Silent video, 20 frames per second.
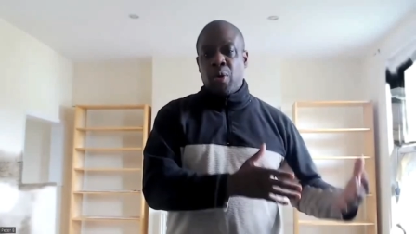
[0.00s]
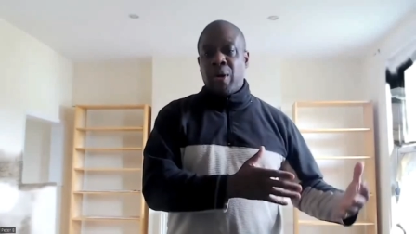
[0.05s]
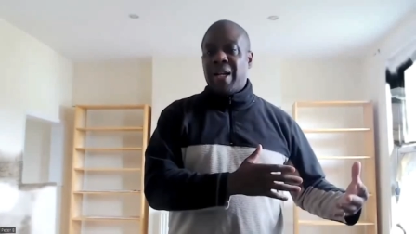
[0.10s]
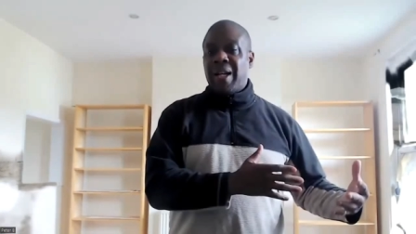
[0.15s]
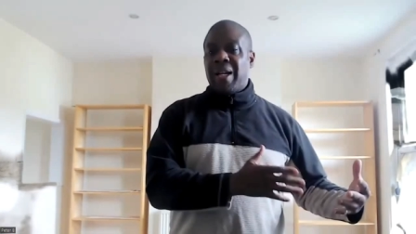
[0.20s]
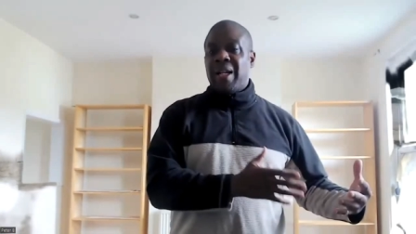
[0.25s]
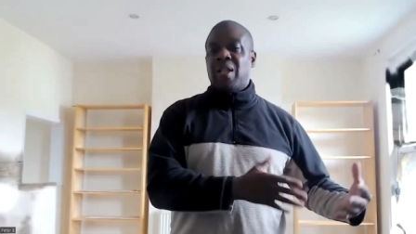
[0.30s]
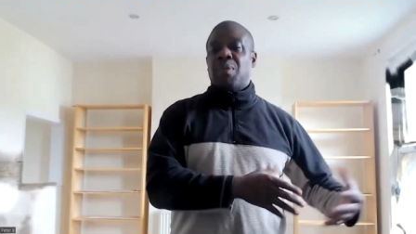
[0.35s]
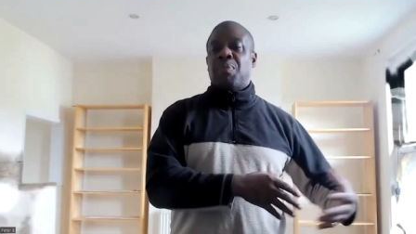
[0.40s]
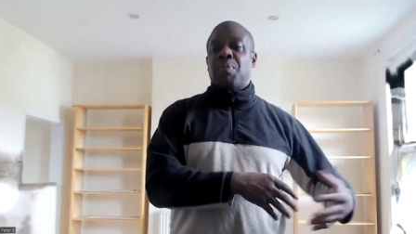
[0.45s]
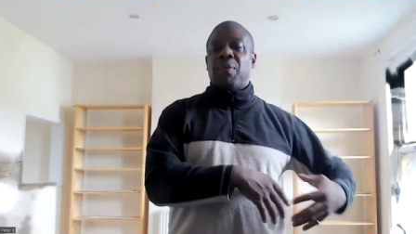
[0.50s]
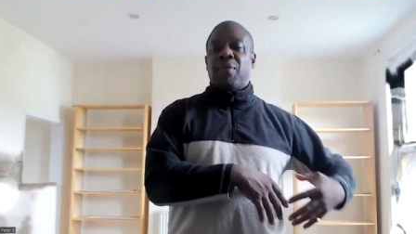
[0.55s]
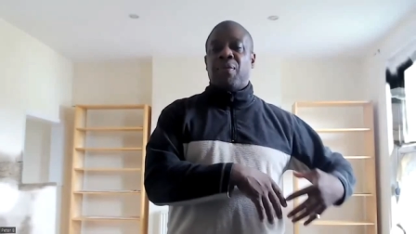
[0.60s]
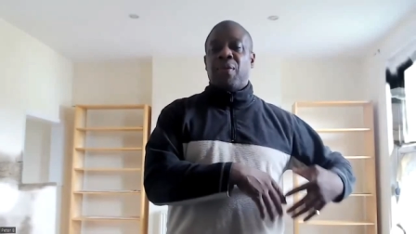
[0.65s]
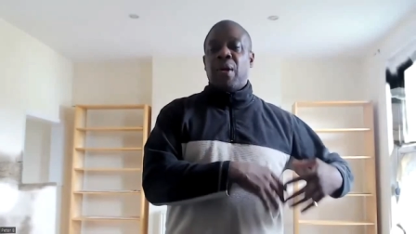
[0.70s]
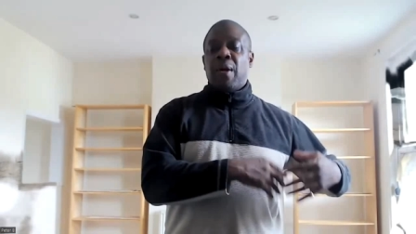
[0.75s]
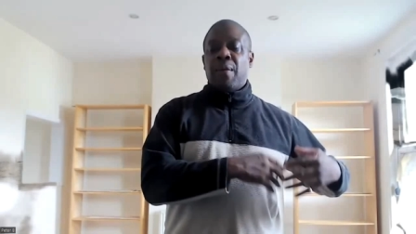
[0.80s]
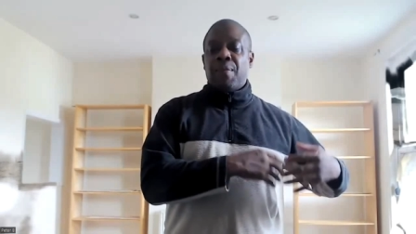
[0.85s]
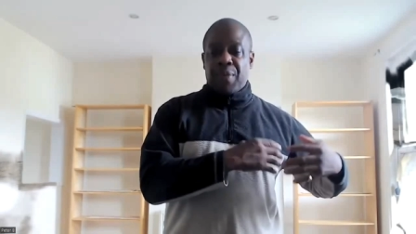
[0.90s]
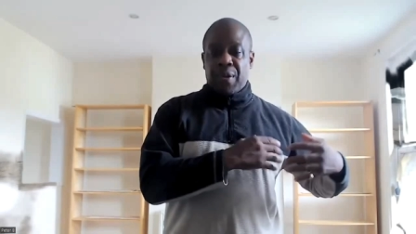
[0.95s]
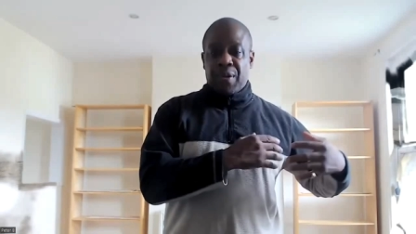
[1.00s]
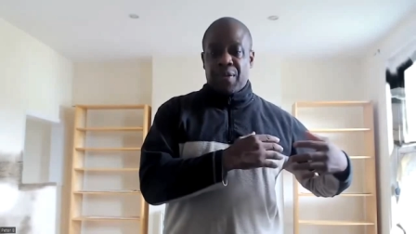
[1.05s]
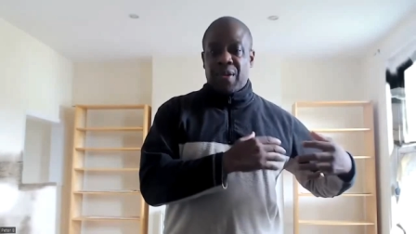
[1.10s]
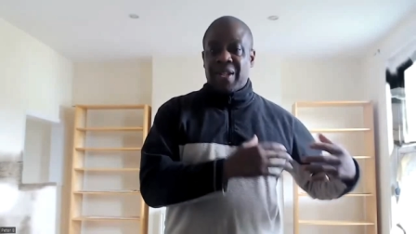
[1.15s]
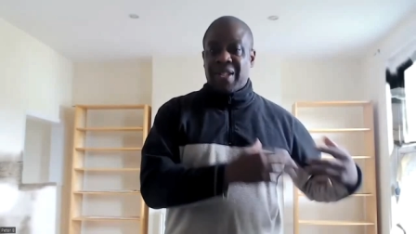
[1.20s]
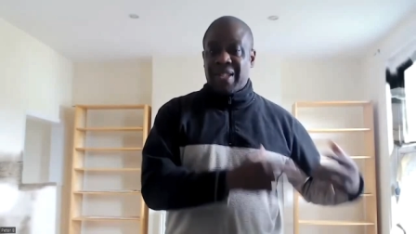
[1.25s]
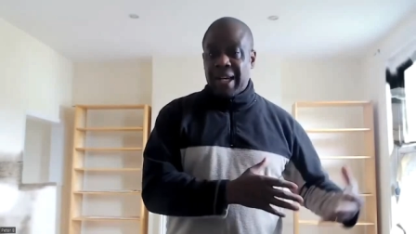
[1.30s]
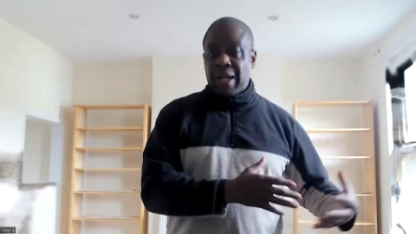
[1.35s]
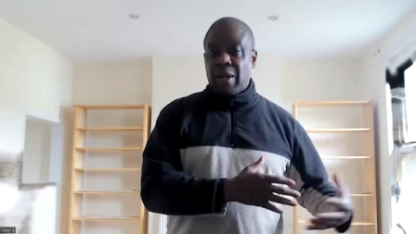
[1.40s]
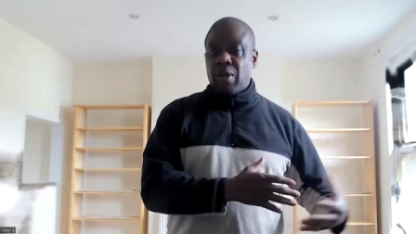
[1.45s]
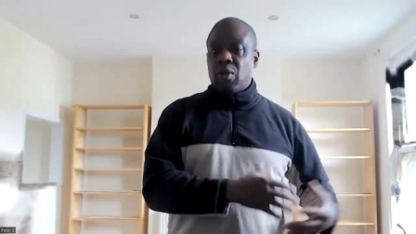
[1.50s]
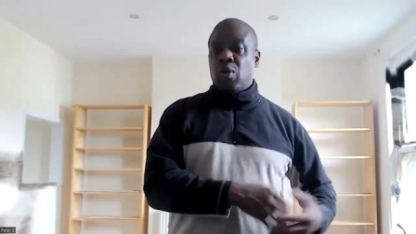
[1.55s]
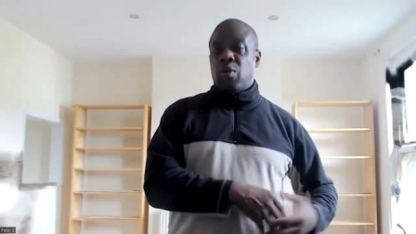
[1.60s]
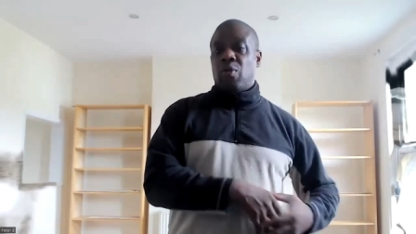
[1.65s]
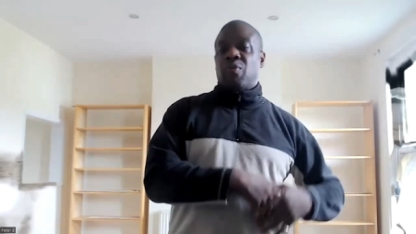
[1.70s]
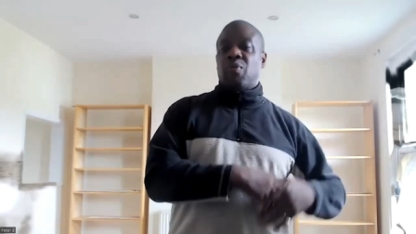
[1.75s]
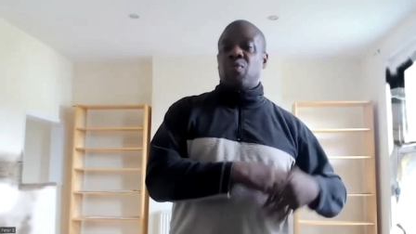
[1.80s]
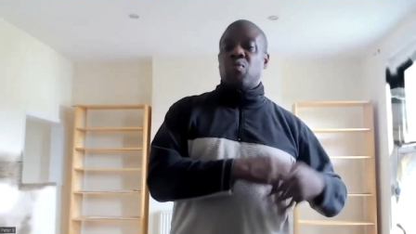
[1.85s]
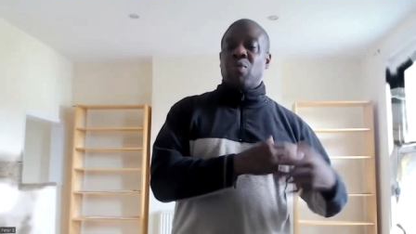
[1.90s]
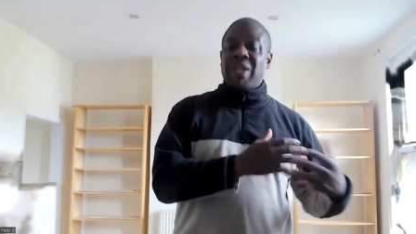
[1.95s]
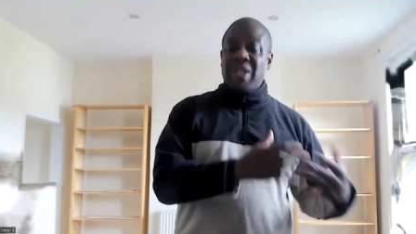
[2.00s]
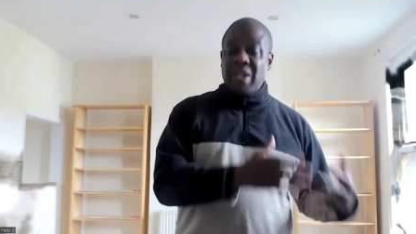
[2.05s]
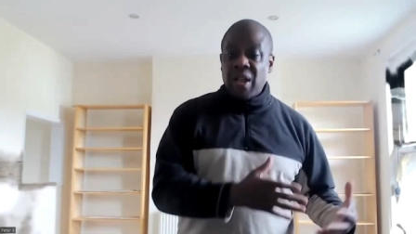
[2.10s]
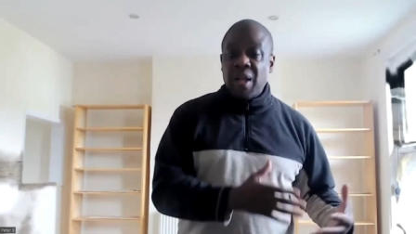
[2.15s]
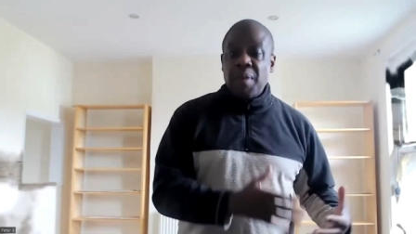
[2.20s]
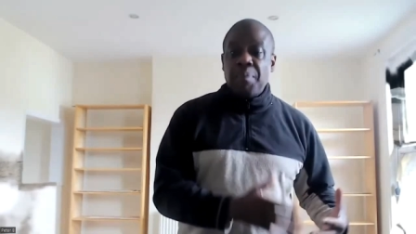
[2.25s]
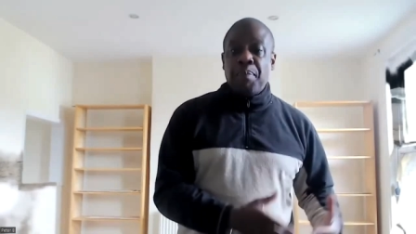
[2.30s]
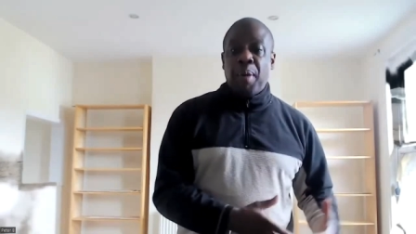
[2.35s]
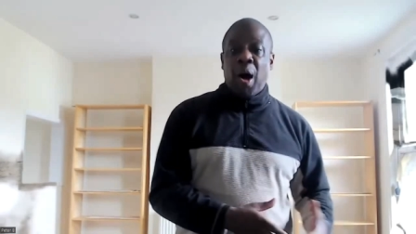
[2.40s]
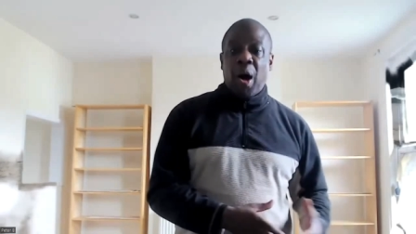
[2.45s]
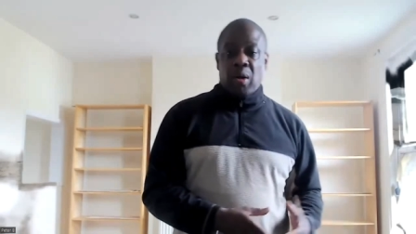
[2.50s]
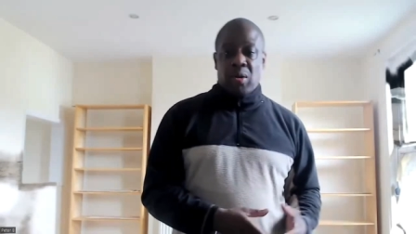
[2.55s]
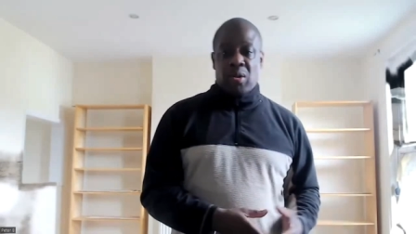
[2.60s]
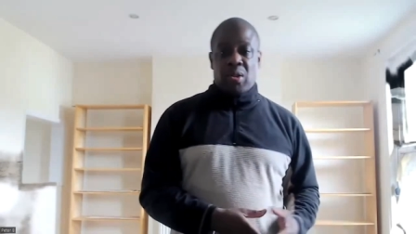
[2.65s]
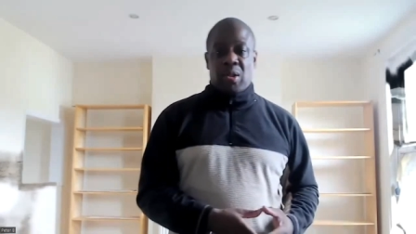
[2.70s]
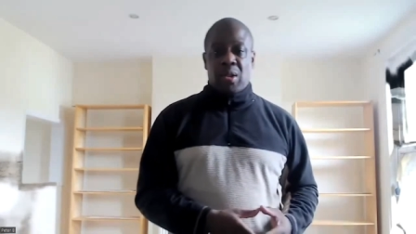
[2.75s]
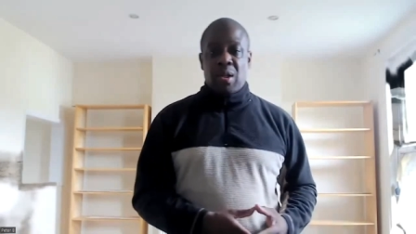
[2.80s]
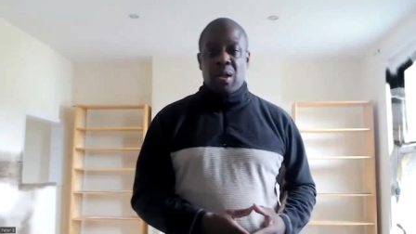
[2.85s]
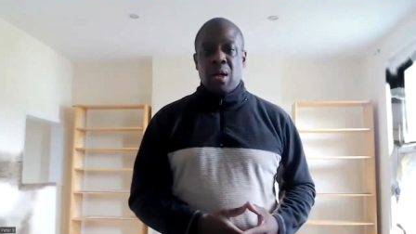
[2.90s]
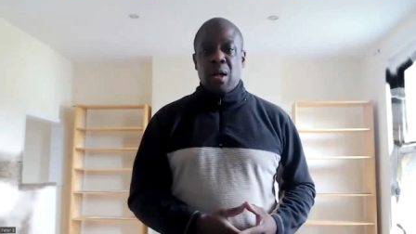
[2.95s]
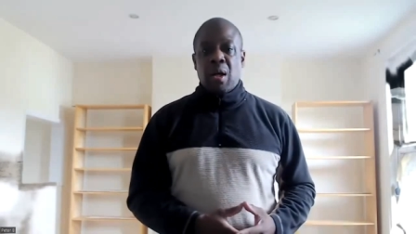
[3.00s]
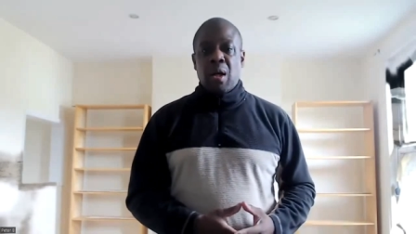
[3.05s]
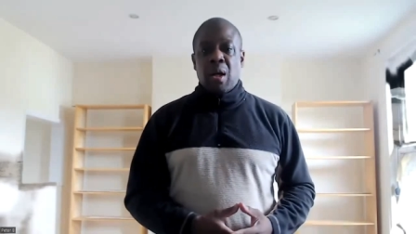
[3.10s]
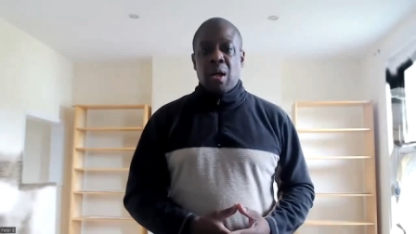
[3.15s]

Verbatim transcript: Queen Elizabeth the Second, who recently passed,